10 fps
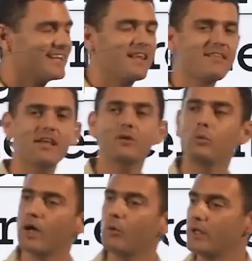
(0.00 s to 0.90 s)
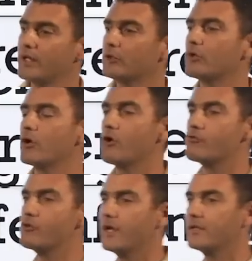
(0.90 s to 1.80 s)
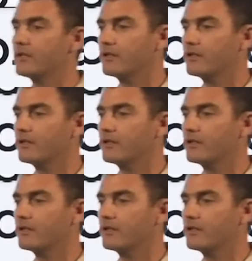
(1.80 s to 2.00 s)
They said, we are willing to negotiate.